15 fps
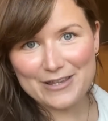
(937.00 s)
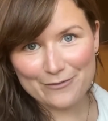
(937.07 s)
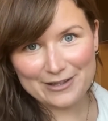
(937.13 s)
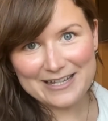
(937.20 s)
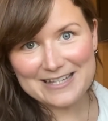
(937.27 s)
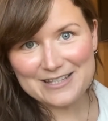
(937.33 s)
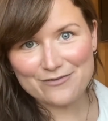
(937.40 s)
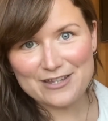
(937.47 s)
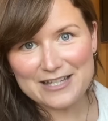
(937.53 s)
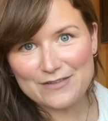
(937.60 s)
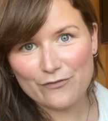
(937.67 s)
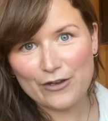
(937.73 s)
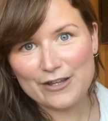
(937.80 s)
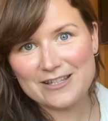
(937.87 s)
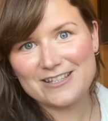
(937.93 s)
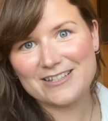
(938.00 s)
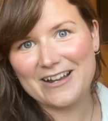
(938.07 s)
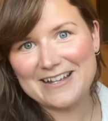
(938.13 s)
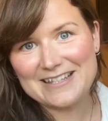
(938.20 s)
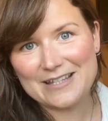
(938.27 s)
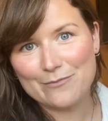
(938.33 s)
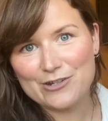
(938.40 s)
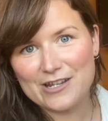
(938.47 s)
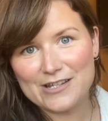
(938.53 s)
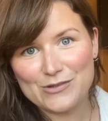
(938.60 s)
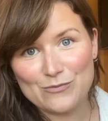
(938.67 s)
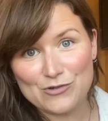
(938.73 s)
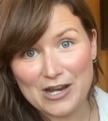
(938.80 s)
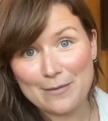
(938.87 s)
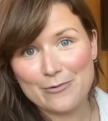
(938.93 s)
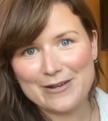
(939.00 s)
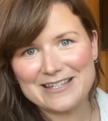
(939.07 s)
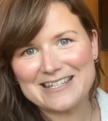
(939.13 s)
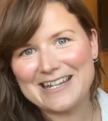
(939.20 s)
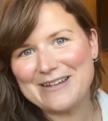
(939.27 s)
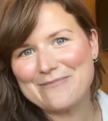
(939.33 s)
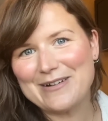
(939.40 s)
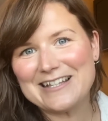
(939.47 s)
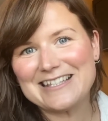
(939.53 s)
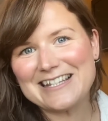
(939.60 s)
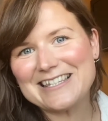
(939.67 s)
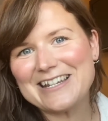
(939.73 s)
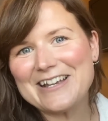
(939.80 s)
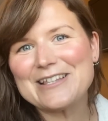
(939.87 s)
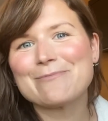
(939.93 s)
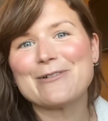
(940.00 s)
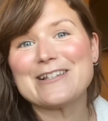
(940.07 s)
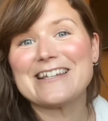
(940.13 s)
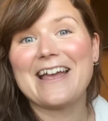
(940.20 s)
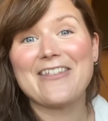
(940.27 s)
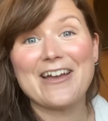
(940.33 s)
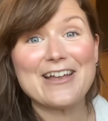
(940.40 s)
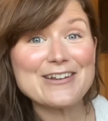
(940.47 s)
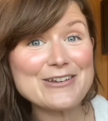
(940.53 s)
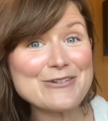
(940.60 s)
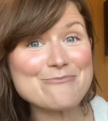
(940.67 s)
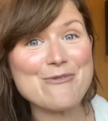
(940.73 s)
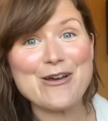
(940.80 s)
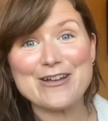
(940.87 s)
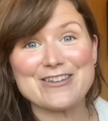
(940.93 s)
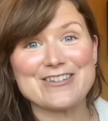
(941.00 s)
the release of these first science images from JWST, my sister has put together a new merch